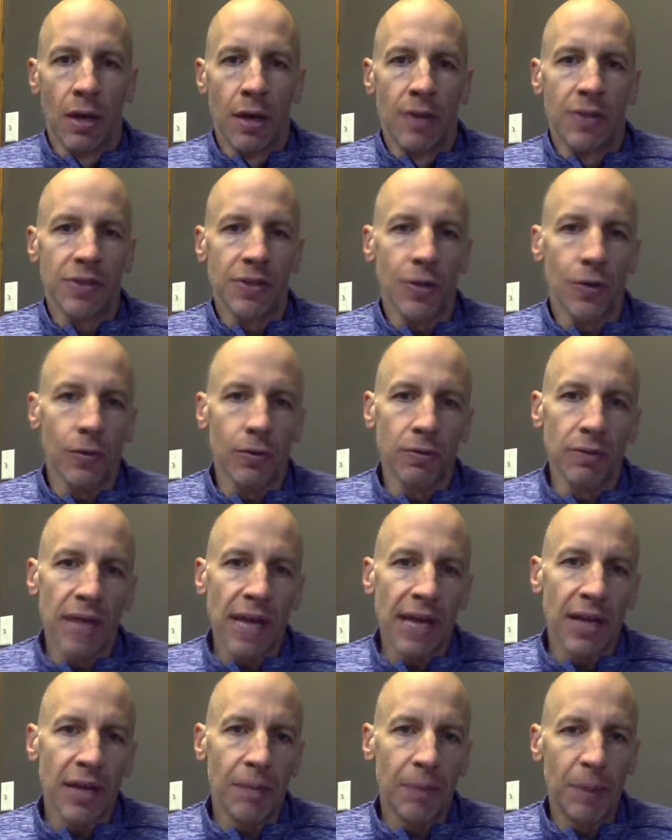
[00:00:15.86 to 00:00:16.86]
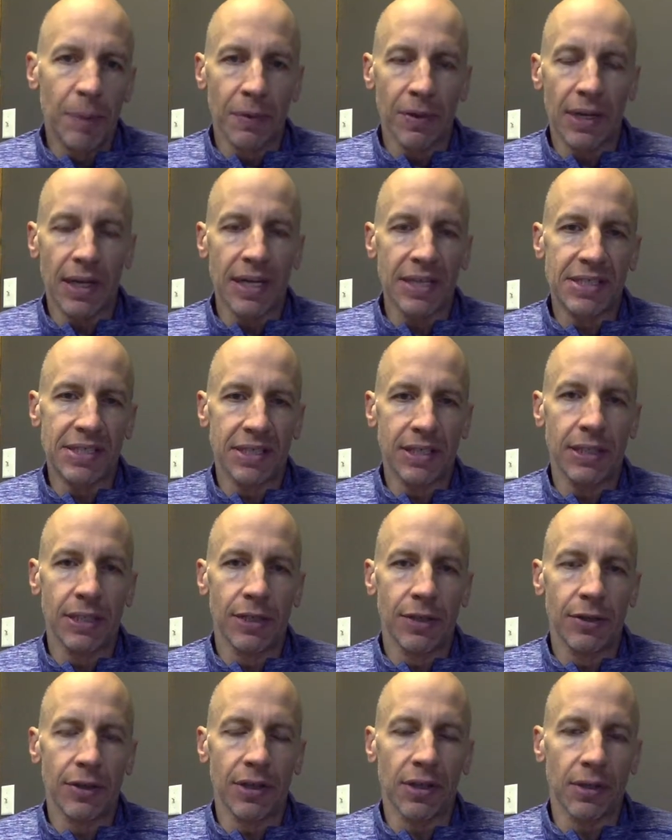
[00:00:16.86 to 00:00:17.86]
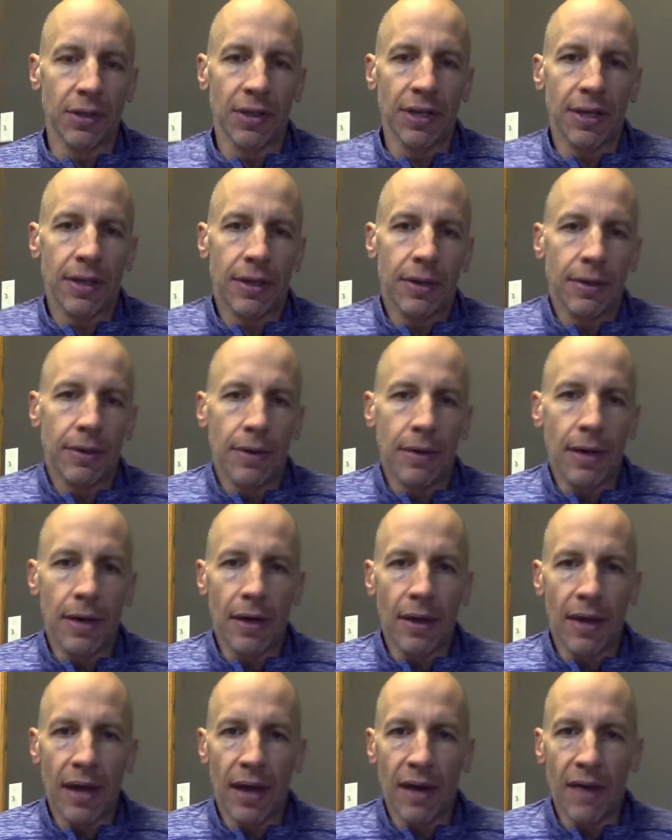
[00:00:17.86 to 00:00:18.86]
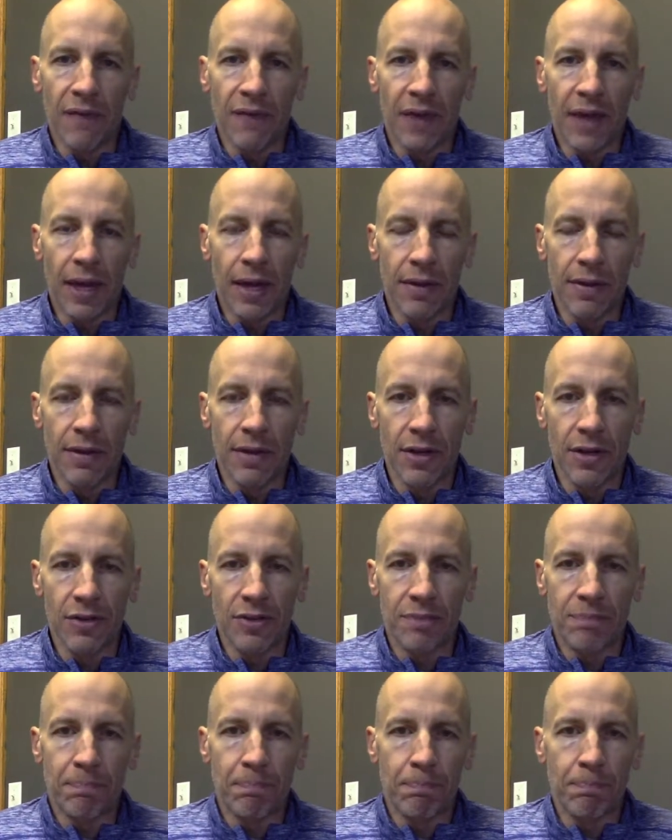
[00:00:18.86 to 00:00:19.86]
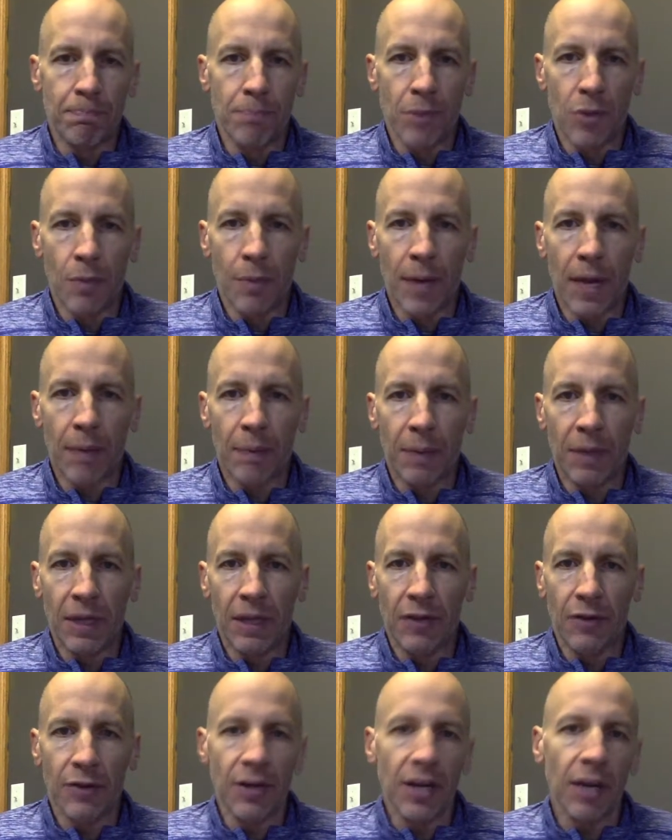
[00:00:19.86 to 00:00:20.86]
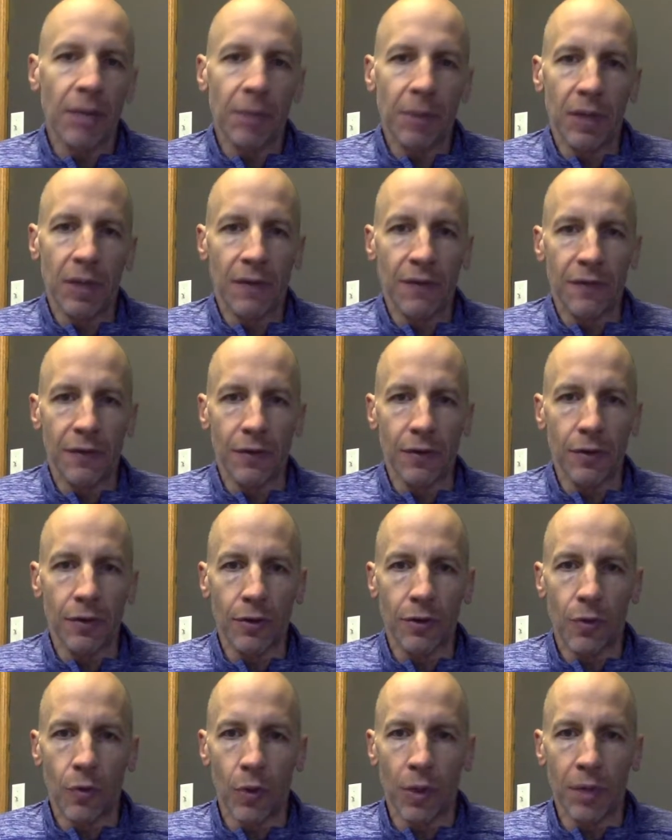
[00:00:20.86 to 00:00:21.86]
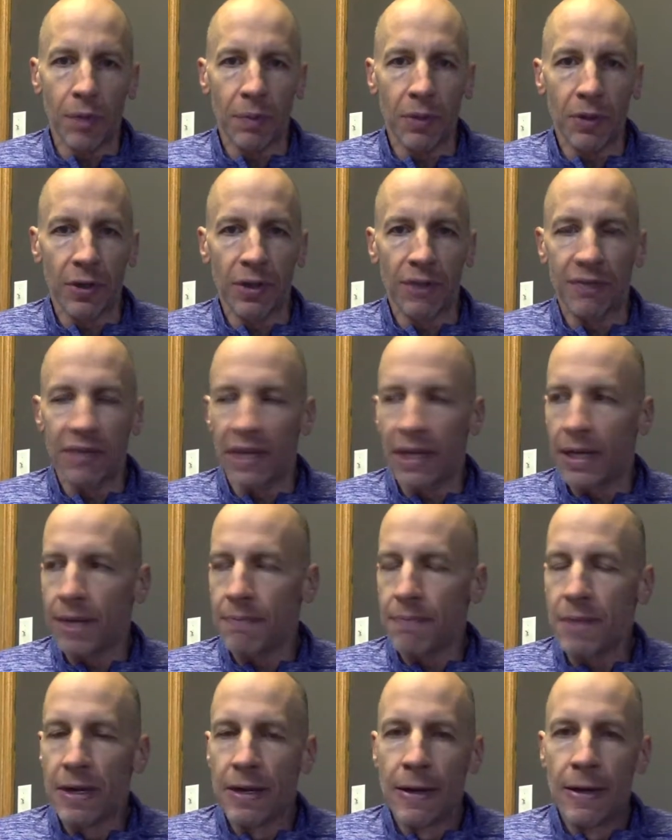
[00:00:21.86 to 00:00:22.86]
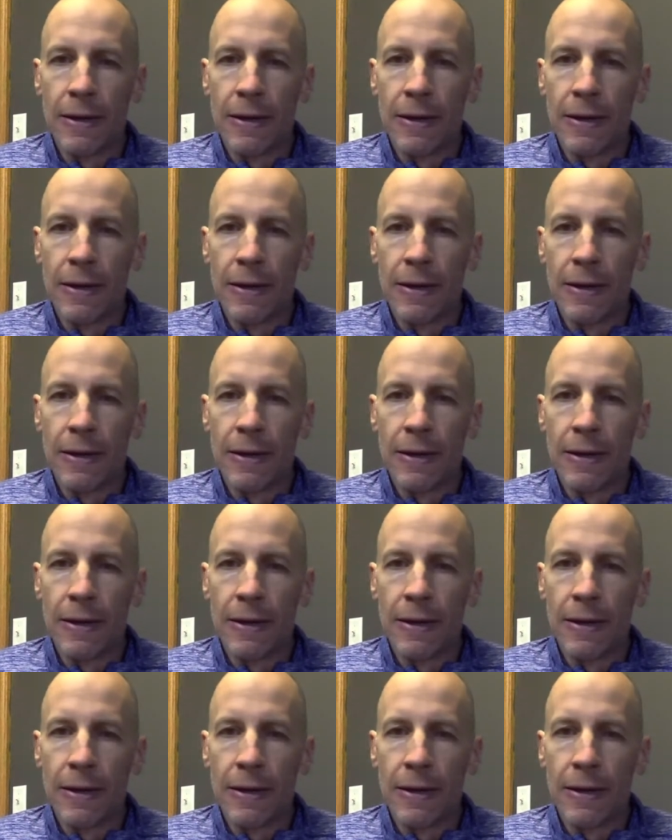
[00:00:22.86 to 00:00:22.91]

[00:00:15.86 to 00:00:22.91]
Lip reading: So a lot of the people that I see here in the clinic have had their low back pain or neck pain for quite a period of time,